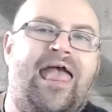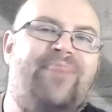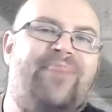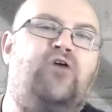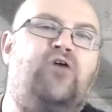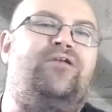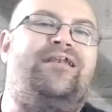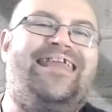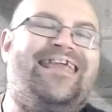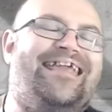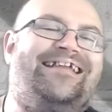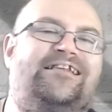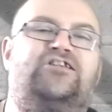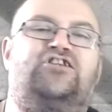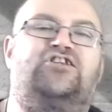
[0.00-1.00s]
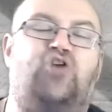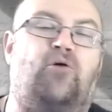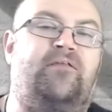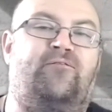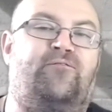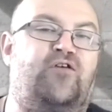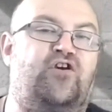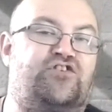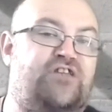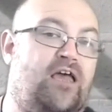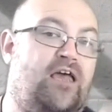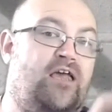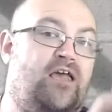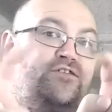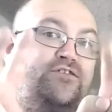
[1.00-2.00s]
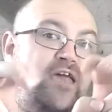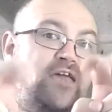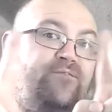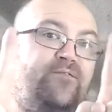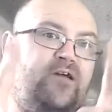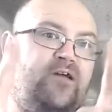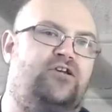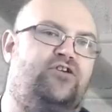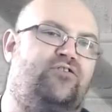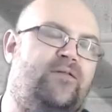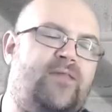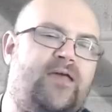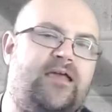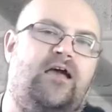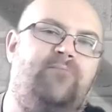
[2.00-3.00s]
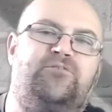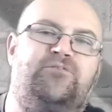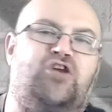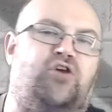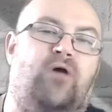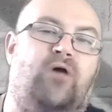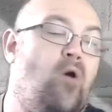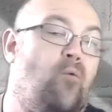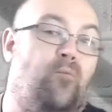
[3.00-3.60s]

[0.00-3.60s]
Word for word: They don't need to stop at the first safe country they come to.